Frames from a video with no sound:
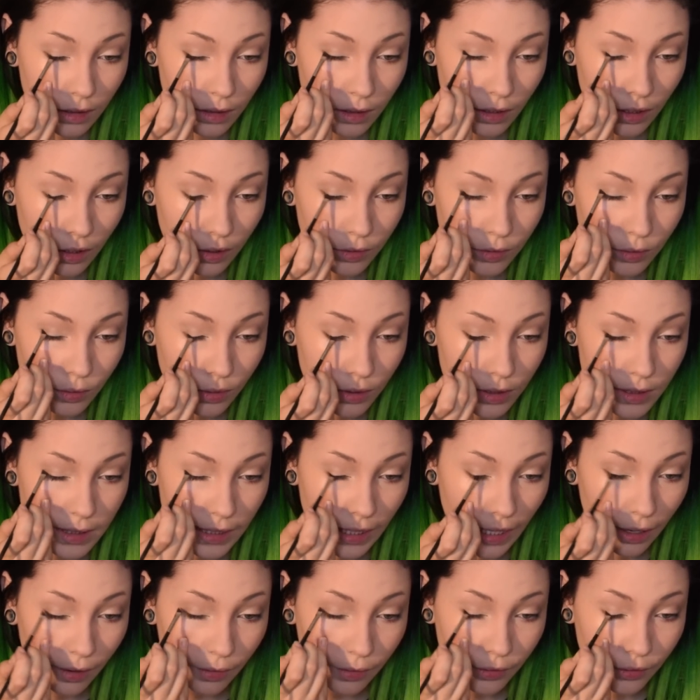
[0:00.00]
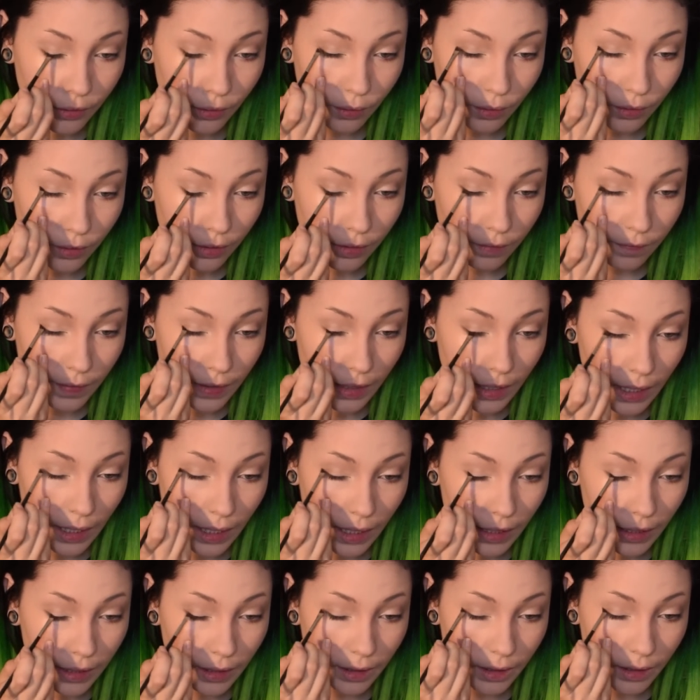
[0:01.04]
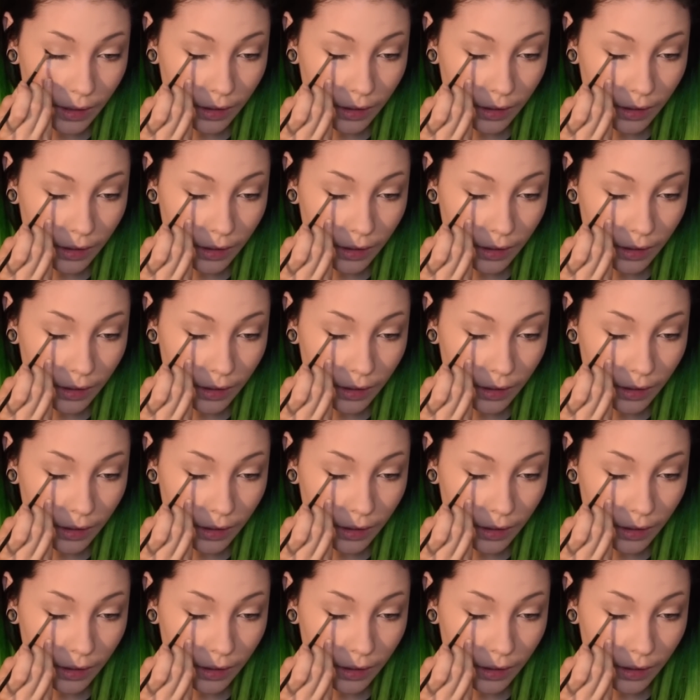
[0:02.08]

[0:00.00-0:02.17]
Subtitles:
go towards the outer corner of the eye.